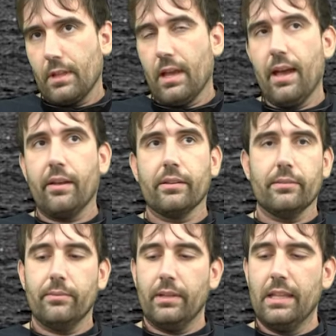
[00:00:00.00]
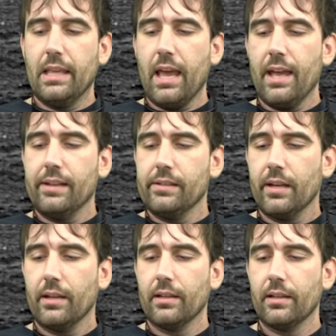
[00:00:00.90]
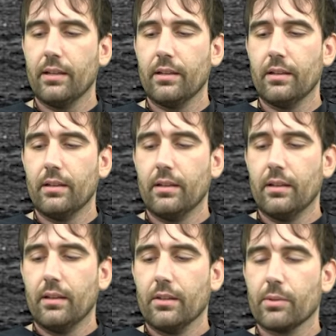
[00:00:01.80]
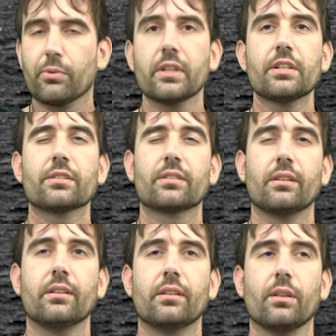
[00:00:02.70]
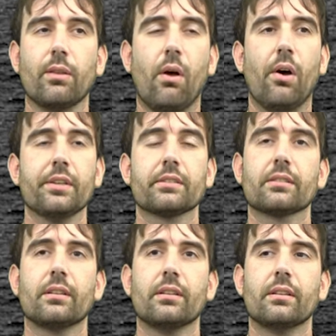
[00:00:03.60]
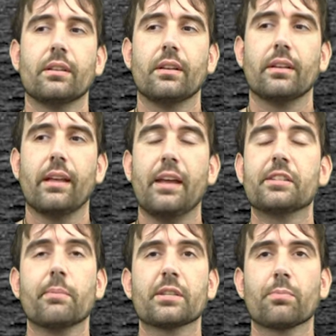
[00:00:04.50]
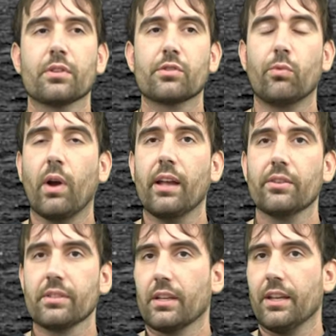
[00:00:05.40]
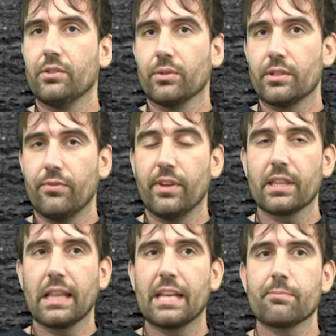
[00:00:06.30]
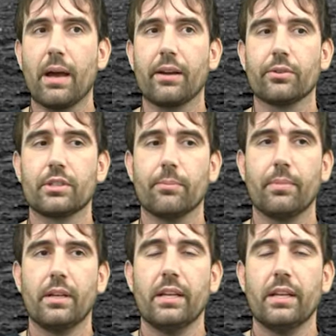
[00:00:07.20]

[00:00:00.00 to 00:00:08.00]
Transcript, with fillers: now, in the end, the British lost HMS Prince of Wales, a King George V class battleship,